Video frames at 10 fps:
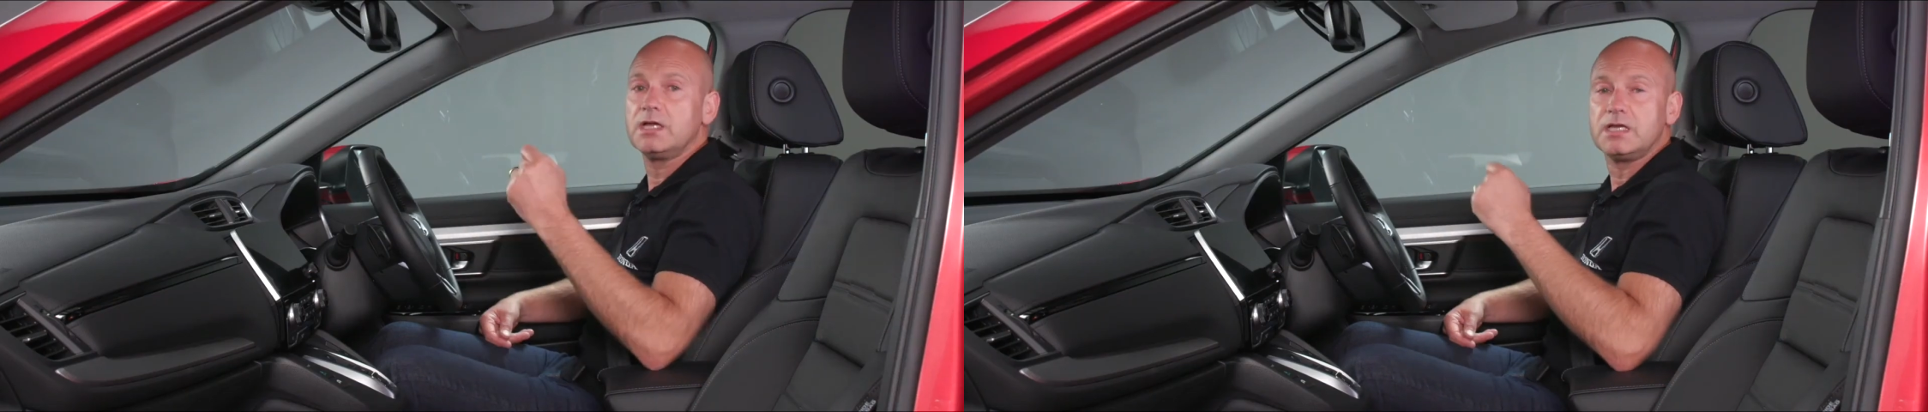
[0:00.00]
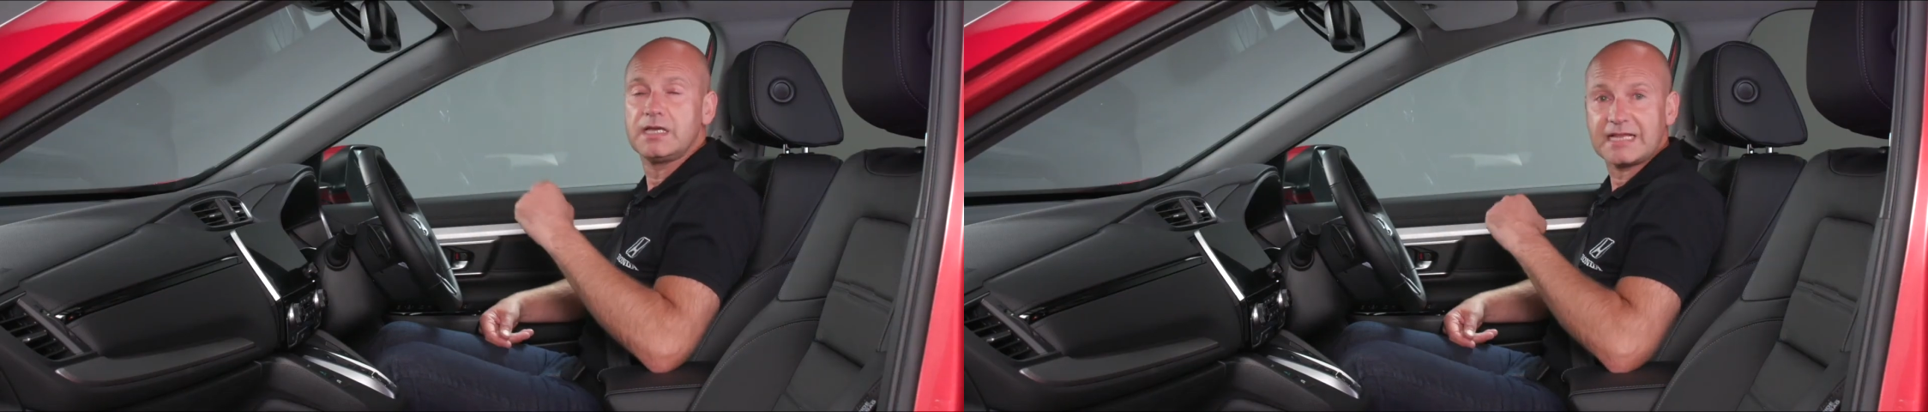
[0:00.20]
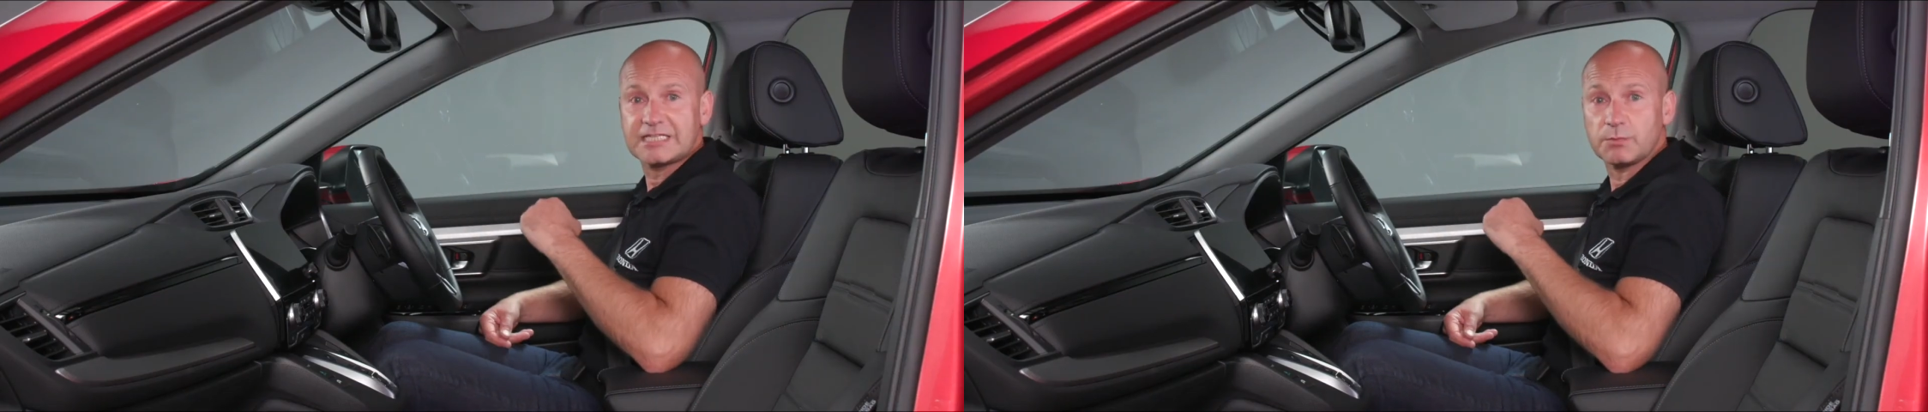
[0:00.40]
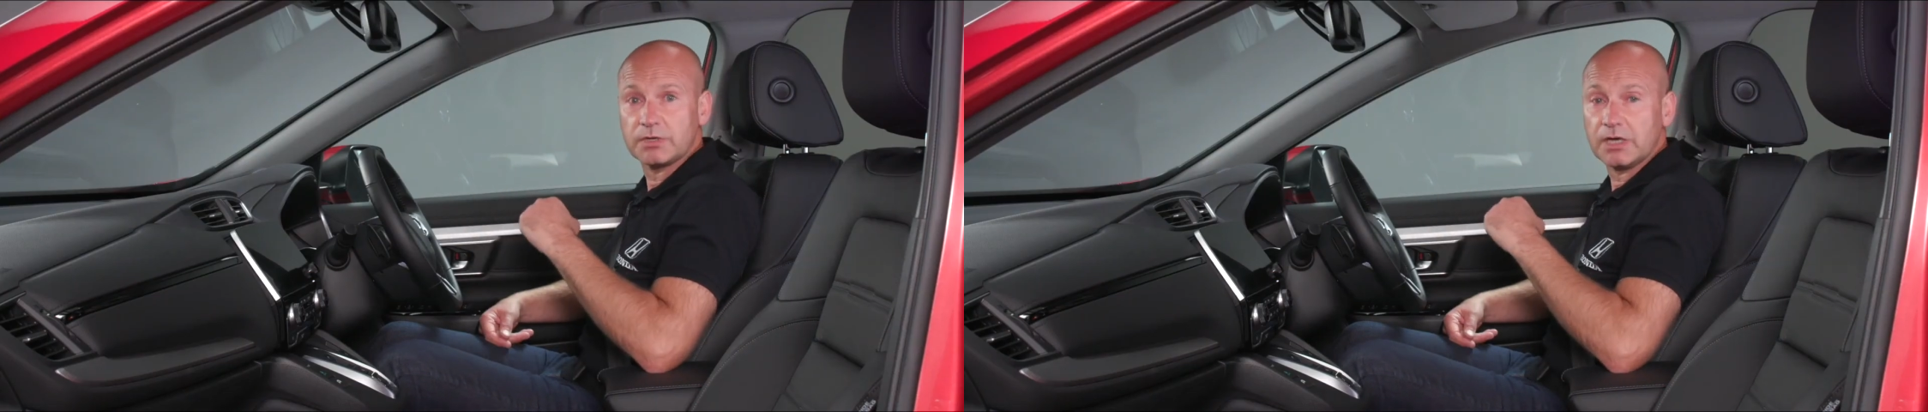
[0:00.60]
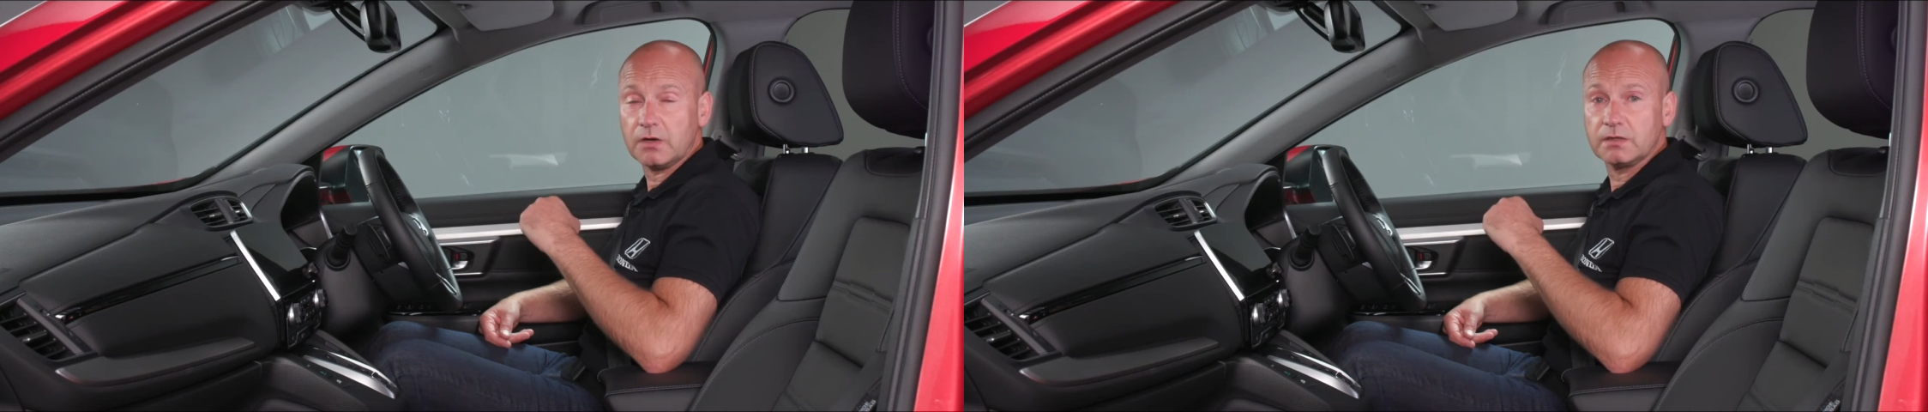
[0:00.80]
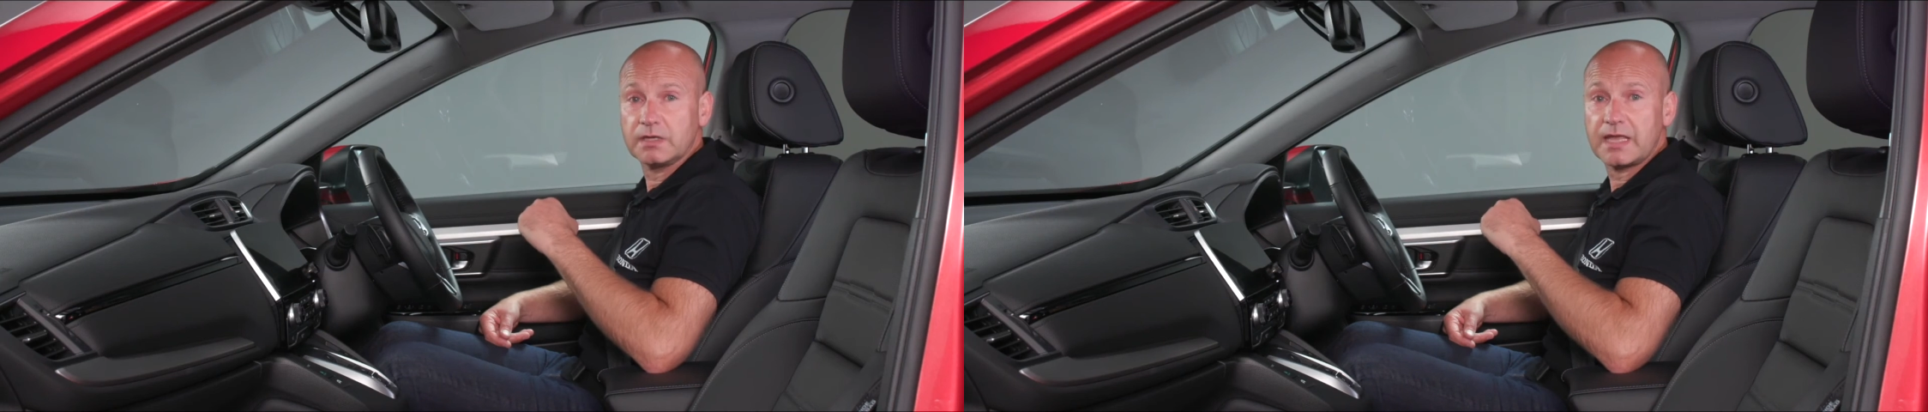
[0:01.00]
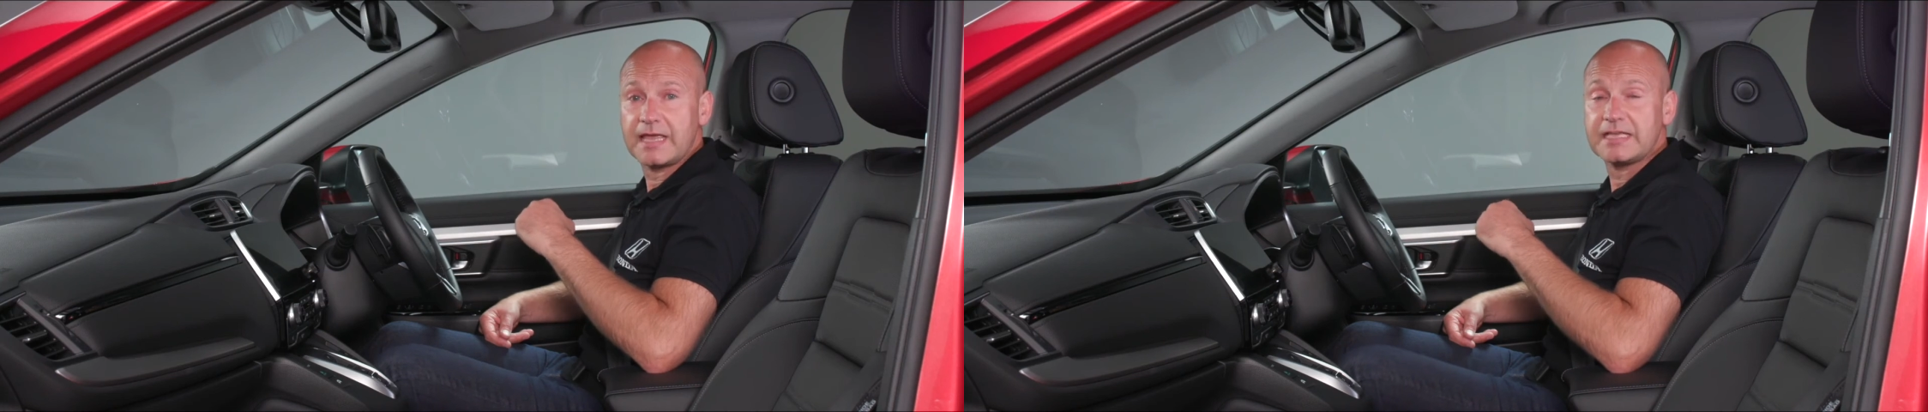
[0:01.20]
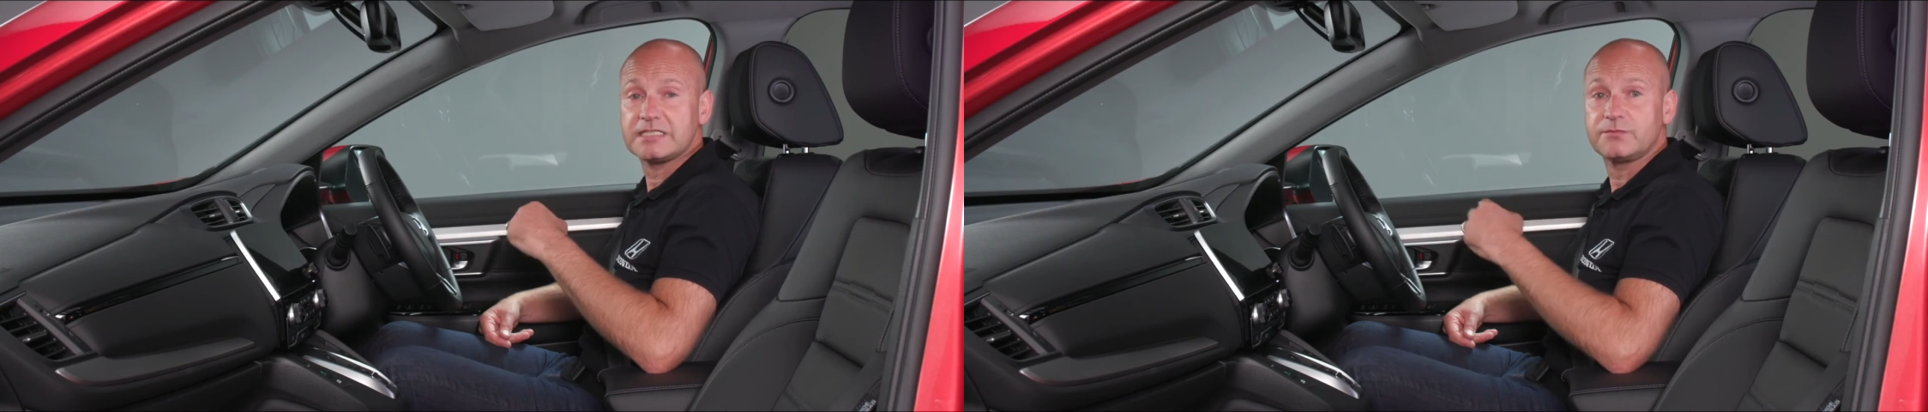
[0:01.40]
Next one along is